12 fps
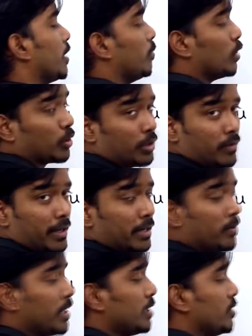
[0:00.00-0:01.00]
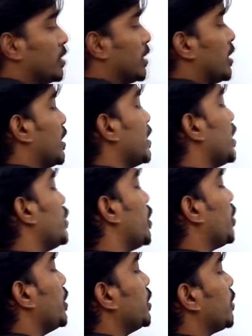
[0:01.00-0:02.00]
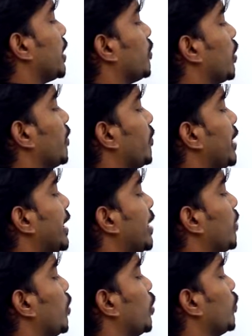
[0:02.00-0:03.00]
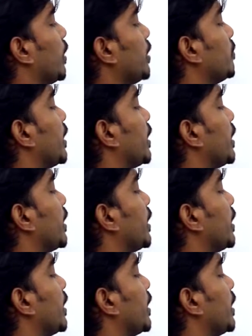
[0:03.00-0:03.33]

WQ divided by G. Here you are going to get what, VW1